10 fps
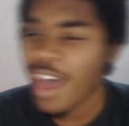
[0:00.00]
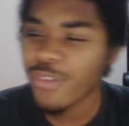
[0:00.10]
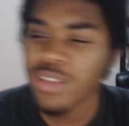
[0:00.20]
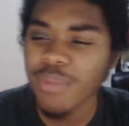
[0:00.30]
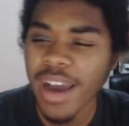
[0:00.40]

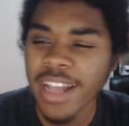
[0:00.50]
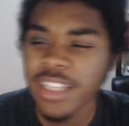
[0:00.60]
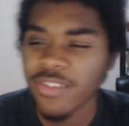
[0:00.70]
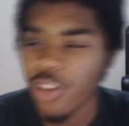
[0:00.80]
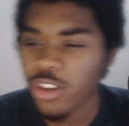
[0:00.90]
FC
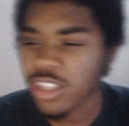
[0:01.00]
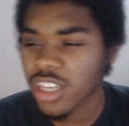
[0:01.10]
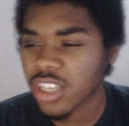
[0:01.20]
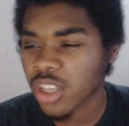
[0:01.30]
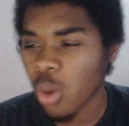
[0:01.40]
Mainz
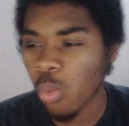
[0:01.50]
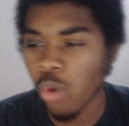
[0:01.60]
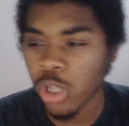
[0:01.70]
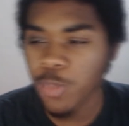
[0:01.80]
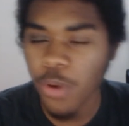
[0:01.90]
versus
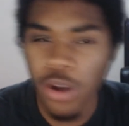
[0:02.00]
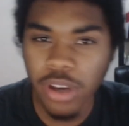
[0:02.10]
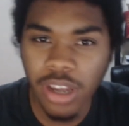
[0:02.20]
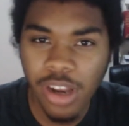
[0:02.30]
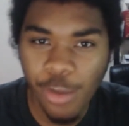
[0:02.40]

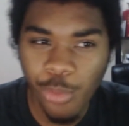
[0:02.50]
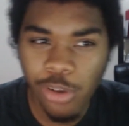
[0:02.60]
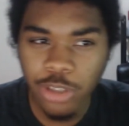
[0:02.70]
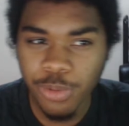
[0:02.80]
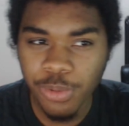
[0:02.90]
Wolfsburg.
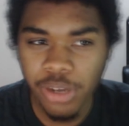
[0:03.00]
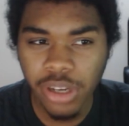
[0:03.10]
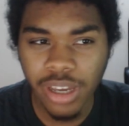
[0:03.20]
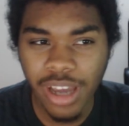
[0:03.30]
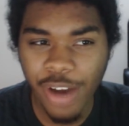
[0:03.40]

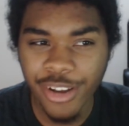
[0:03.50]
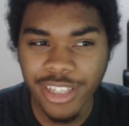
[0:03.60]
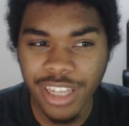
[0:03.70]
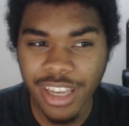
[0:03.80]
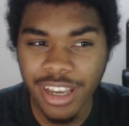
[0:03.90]
Wolfsburg,
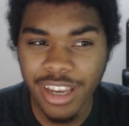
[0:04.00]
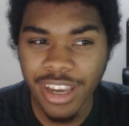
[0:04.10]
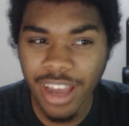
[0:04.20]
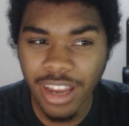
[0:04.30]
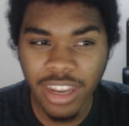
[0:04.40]
honestly,
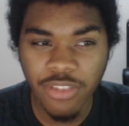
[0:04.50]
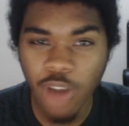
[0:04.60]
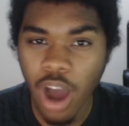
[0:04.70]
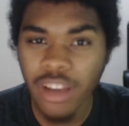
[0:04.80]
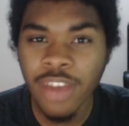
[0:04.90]
they've
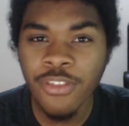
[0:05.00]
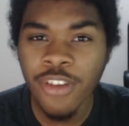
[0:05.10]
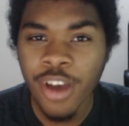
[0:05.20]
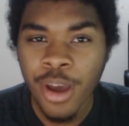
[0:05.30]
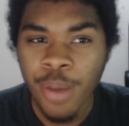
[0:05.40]

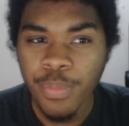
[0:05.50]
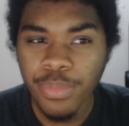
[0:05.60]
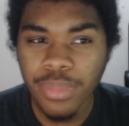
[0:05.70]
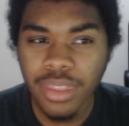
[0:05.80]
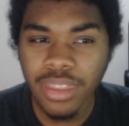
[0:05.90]

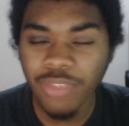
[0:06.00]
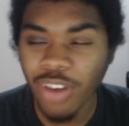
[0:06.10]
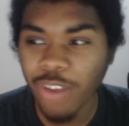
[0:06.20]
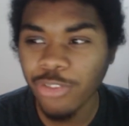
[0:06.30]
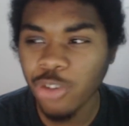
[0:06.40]

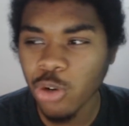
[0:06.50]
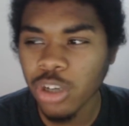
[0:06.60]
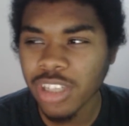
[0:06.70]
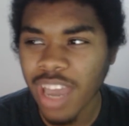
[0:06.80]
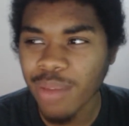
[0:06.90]
had a few
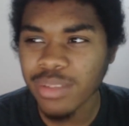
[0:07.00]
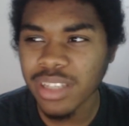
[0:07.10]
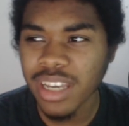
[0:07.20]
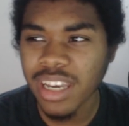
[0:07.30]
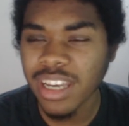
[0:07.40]
good
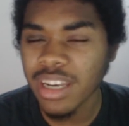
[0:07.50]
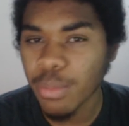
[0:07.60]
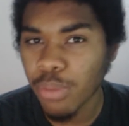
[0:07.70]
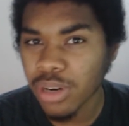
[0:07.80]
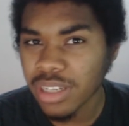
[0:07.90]
games in
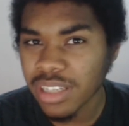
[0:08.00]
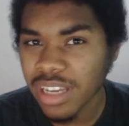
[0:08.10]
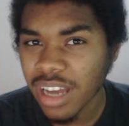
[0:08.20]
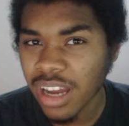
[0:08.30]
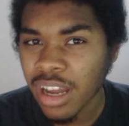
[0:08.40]
the
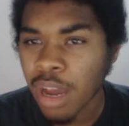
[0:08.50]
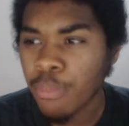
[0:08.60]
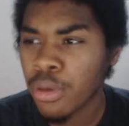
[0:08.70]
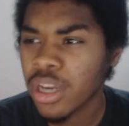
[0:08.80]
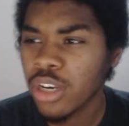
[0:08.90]
Bundesliga,
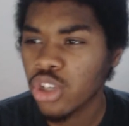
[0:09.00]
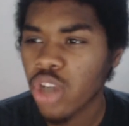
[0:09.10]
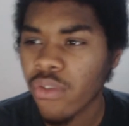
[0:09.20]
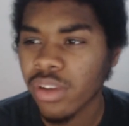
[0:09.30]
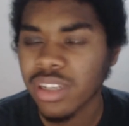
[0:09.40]
but in
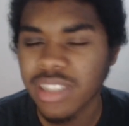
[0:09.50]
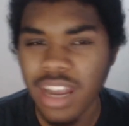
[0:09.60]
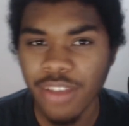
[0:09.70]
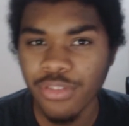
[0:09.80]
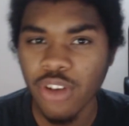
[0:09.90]
general this
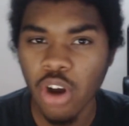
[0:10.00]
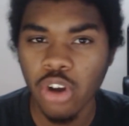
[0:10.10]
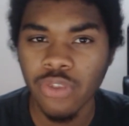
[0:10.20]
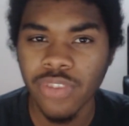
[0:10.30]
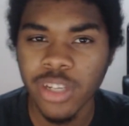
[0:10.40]
year they've not
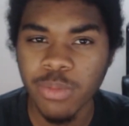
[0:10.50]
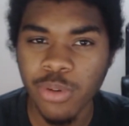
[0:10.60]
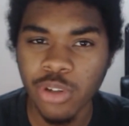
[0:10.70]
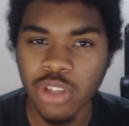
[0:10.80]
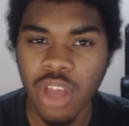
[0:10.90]
convinced
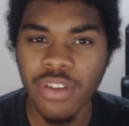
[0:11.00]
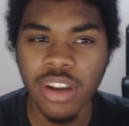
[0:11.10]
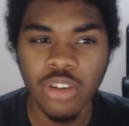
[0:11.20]
me whatsoever.